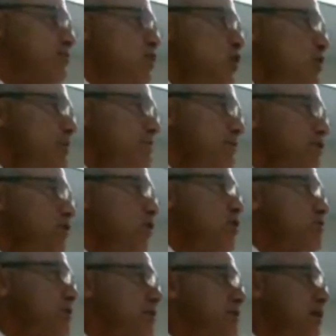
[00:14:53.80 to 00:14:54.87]
room, if the doors
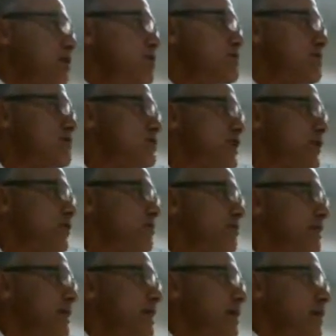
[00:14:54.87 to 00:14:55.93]
were closed, then she would
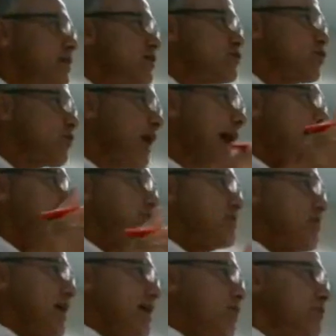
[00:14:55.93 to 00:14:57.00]
be trapped,
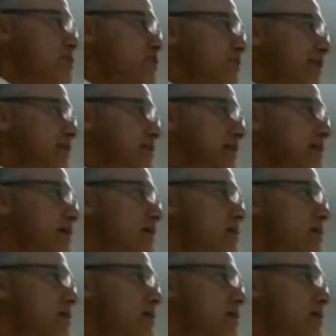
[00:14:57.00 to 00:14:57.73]
right? Restricted.